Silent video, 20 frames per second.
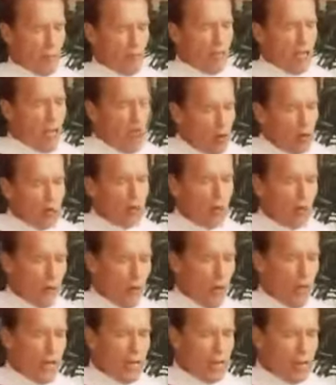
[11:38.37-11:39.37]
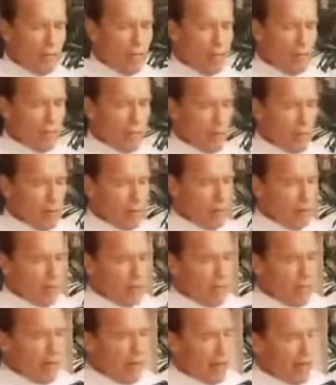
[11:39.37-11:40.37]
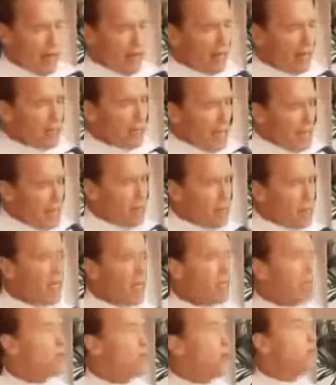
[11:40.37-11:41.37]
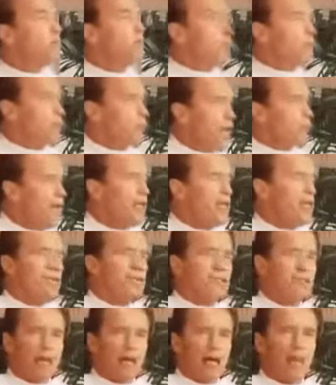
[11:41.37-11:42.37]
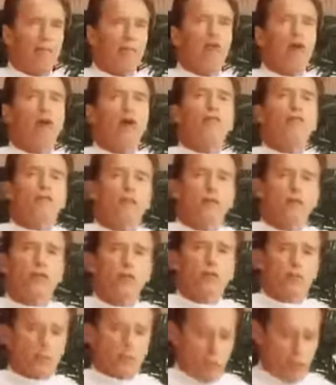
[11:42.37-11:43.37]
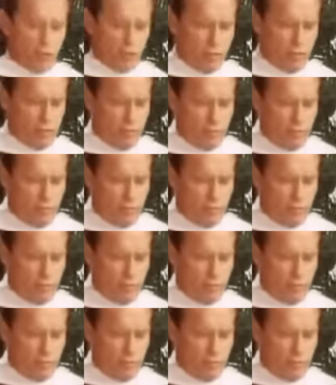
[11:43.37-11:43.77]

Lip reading: The only way that I ever got any place was by breaking some of the rules.